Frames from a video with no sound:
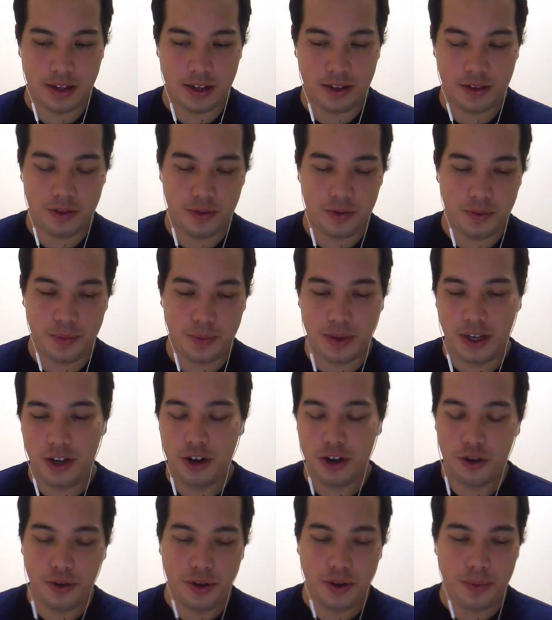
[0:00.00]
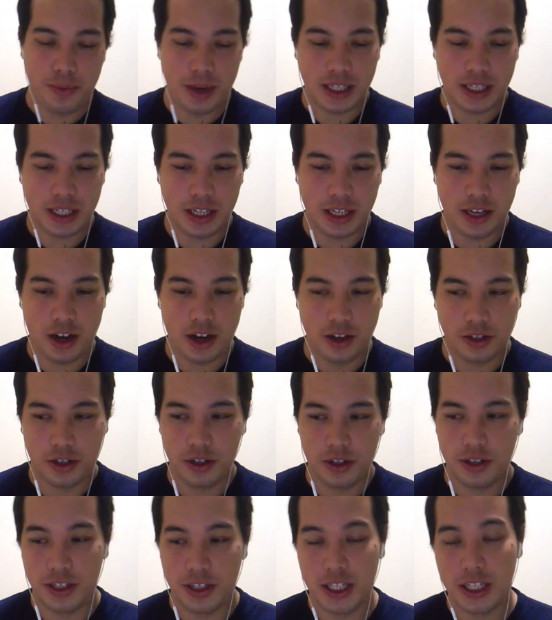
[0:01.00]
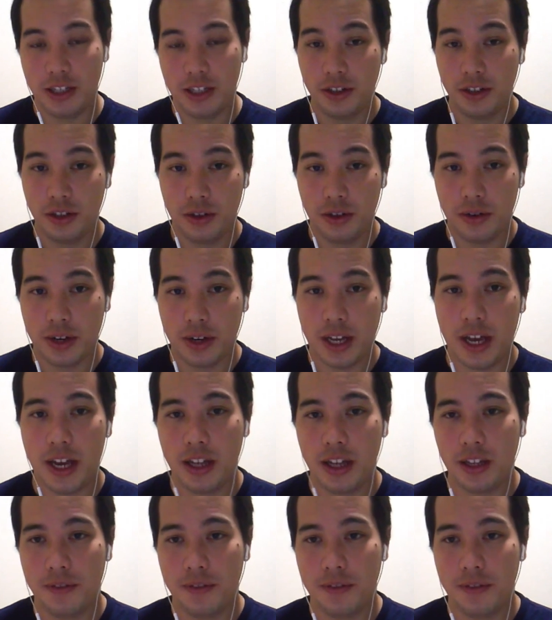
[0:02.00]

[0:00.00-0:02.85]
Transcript: I mean, you might see Hunter still do okay in the